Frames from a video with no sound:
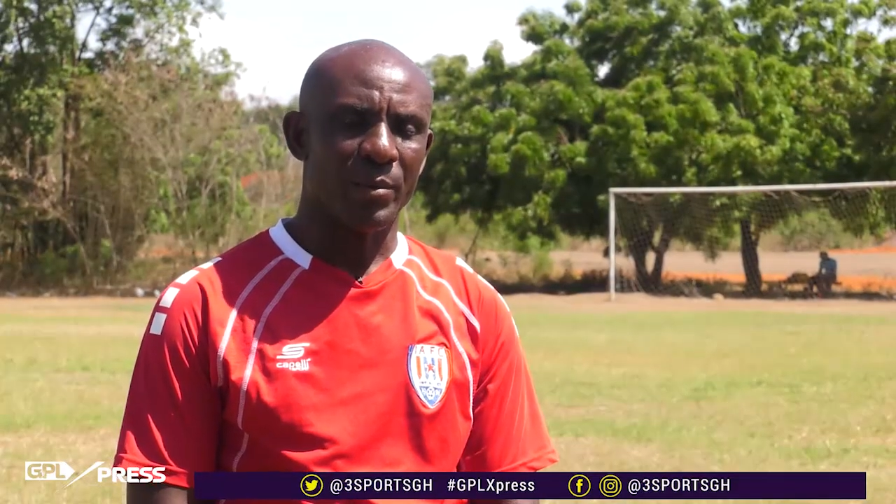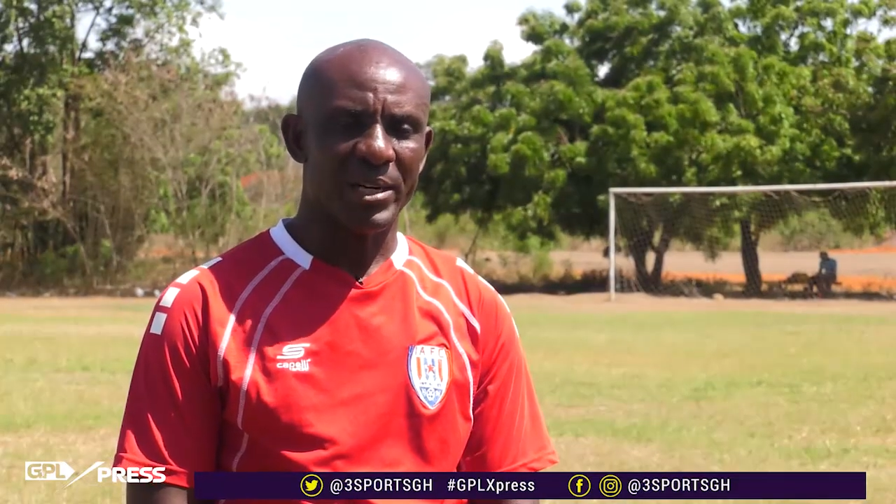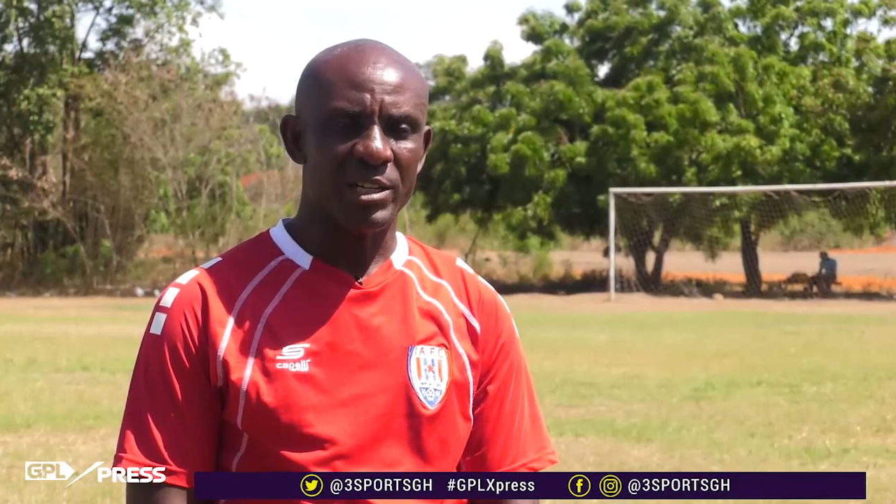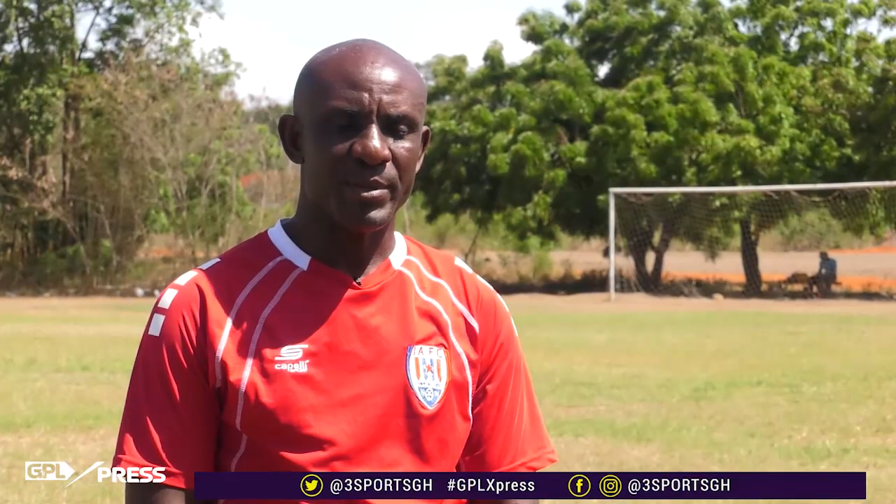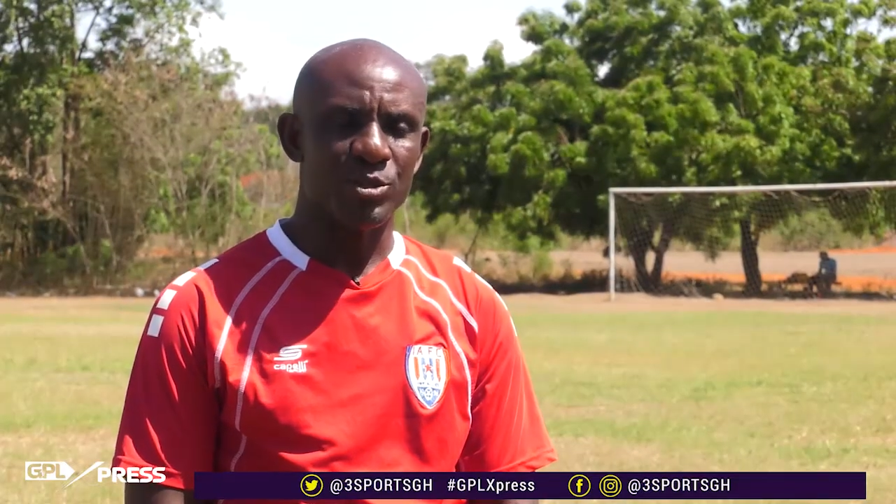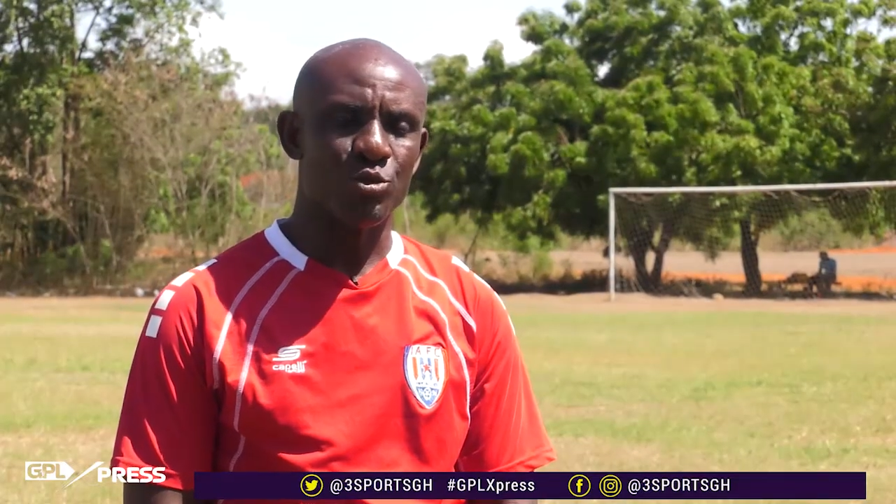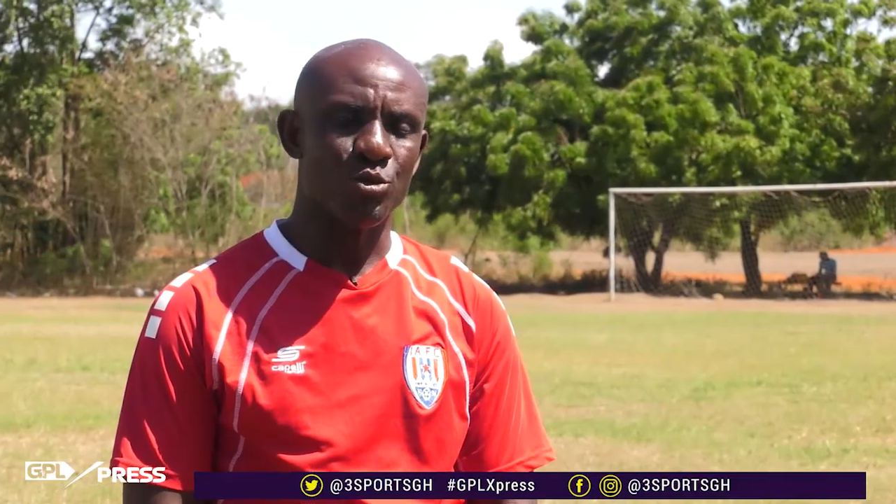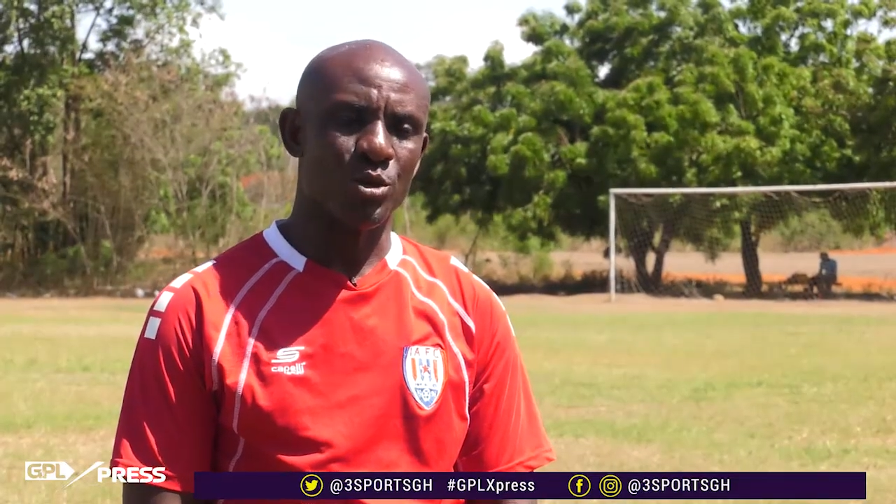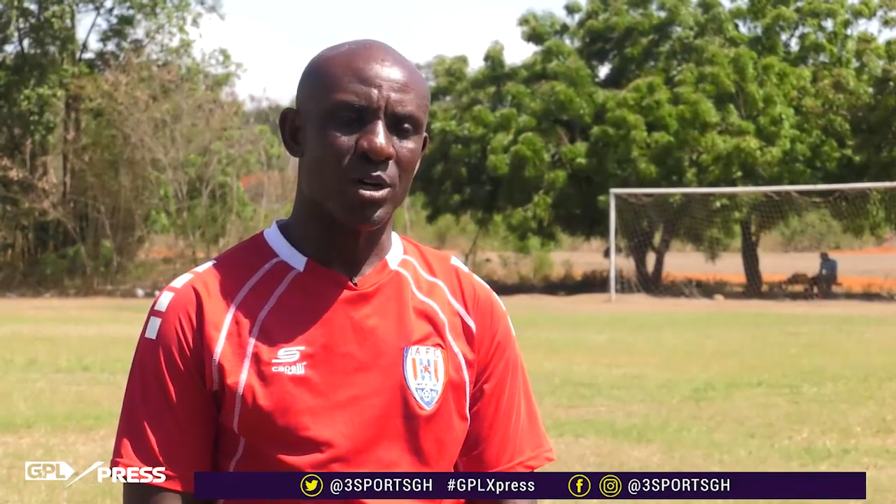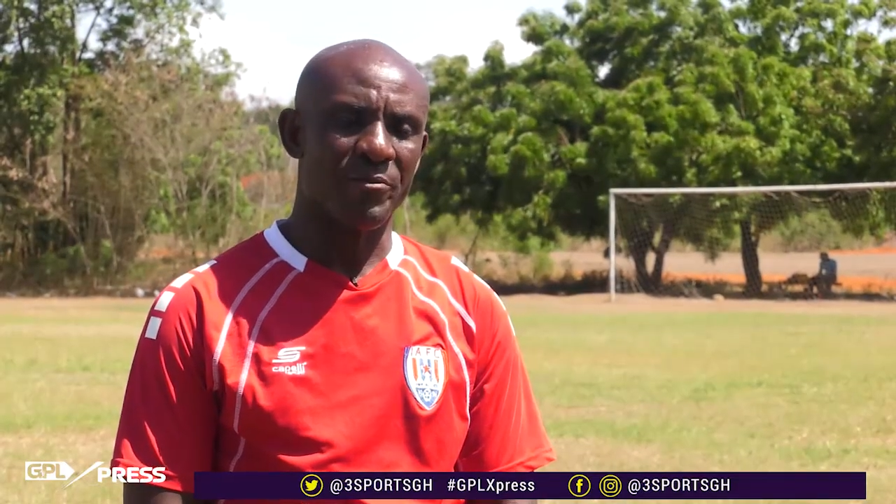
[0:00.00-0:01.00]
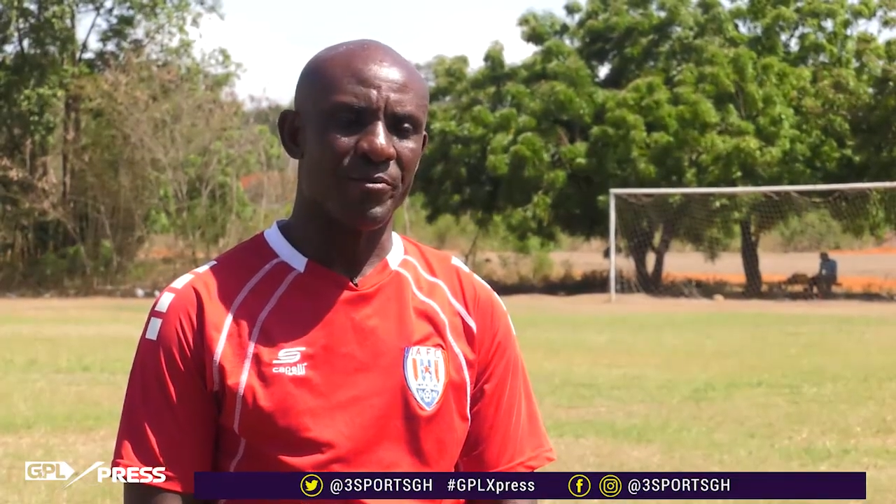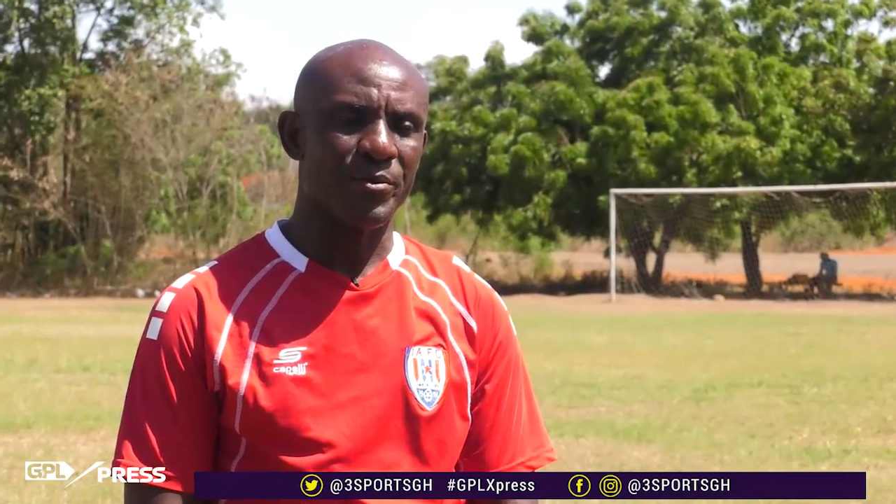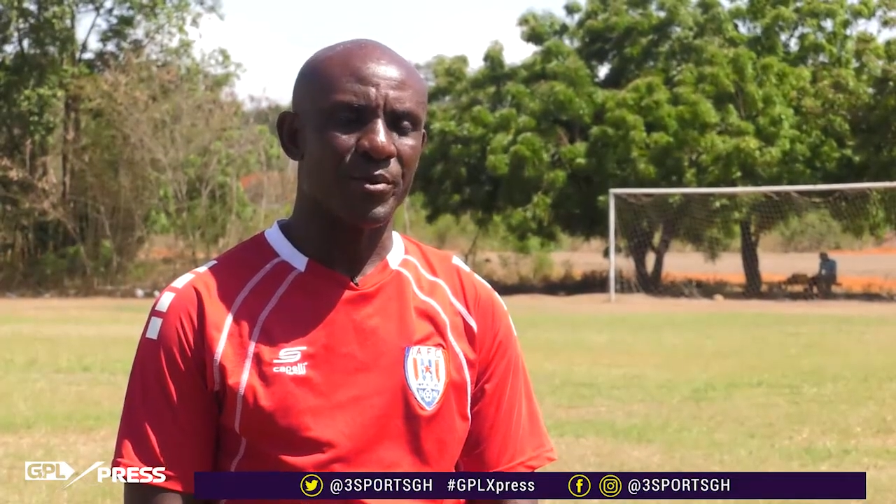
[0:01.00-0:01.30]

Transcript: management too have